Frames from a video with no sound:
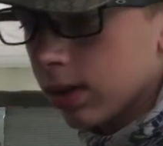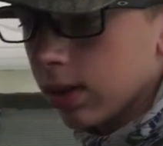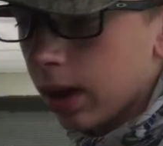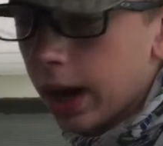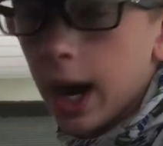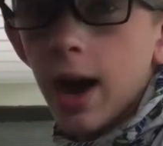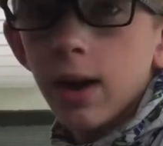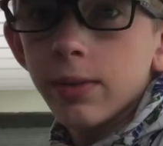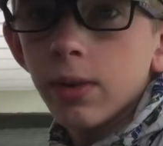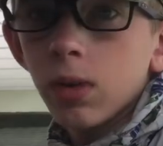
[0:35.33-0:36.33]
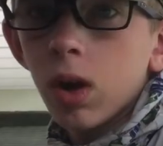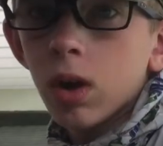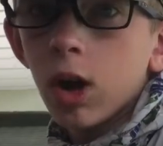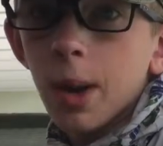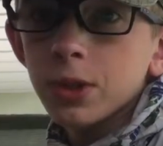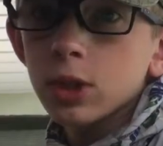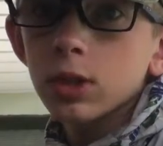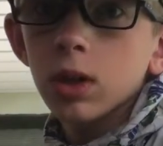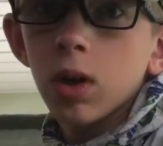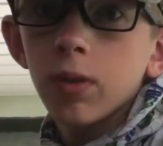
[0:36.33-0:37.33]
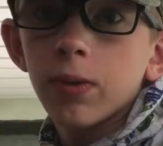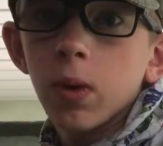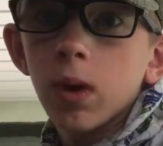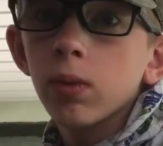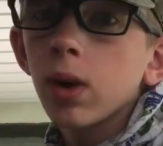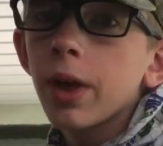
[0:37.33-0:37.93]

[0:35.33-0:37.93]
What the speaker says: I have a lot of options to go for.